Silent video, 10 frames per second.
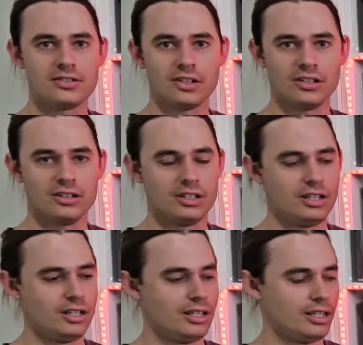So
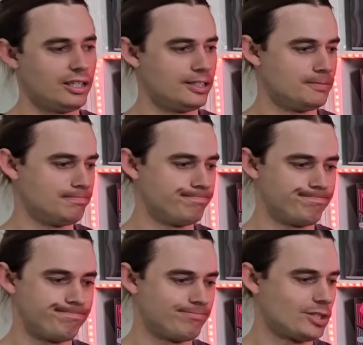
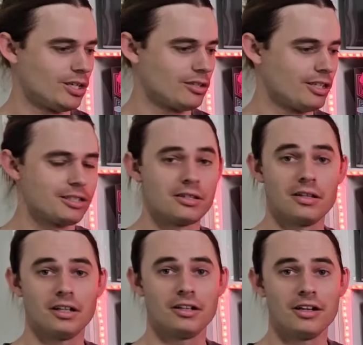I'd like to
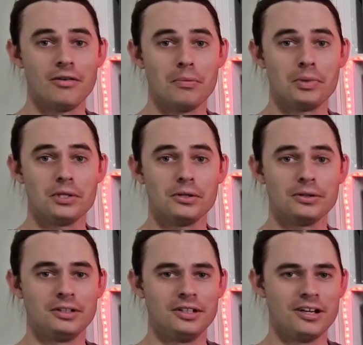think I know a
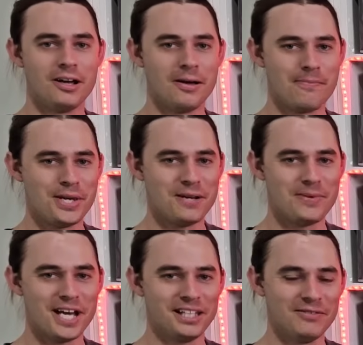bit
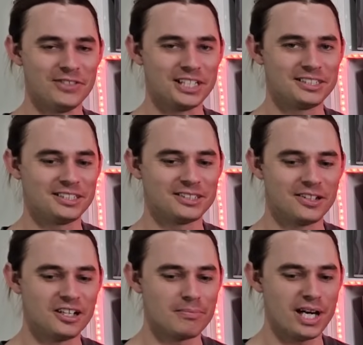about the investing
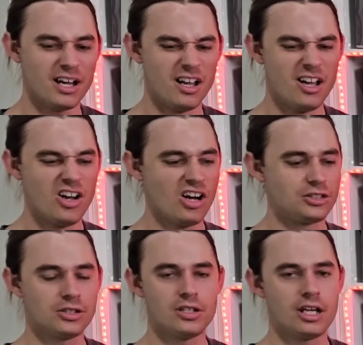side, but I
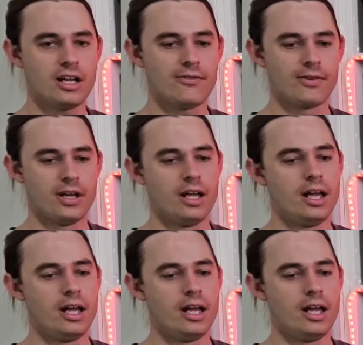don't have